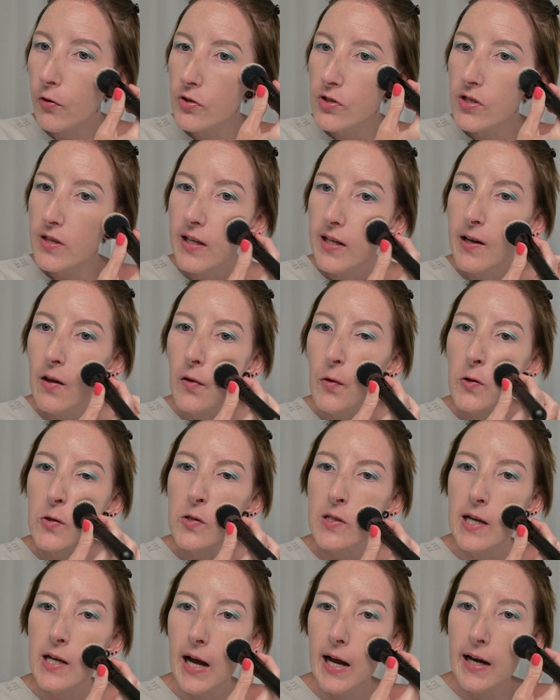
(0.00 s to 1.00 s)
to the other
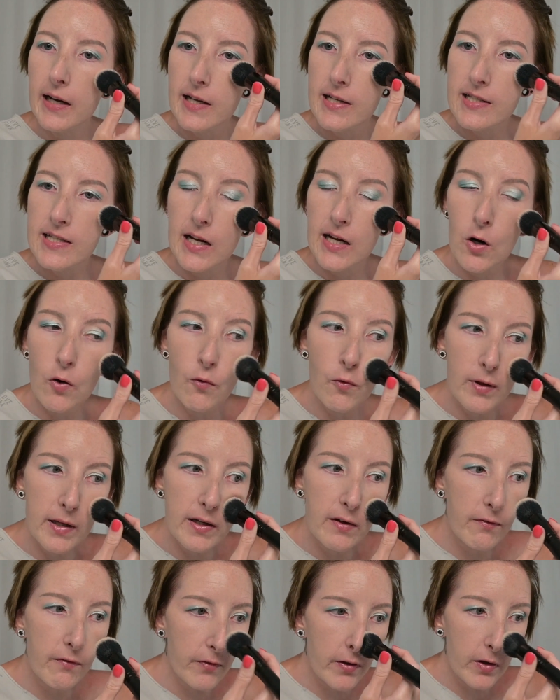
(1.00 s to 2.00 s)
side because I don't
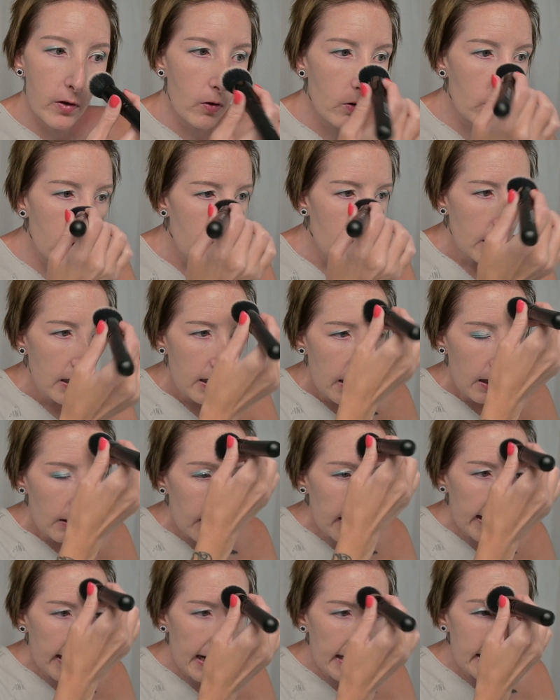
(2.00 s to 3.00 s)
really feel
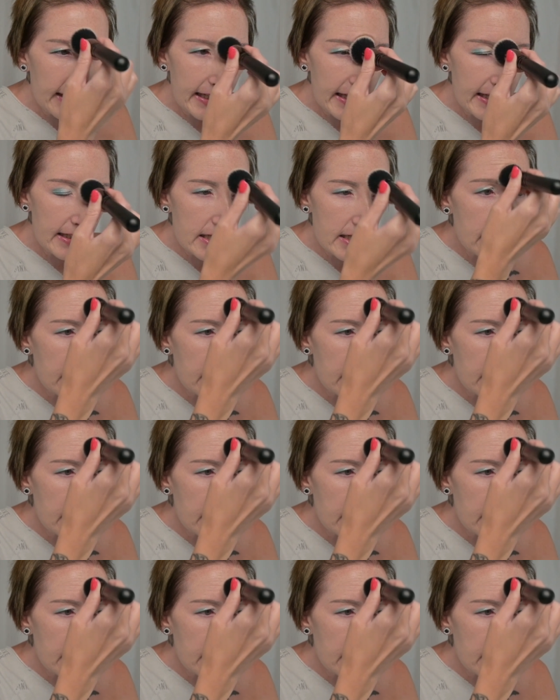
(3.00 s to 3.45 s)
like I need to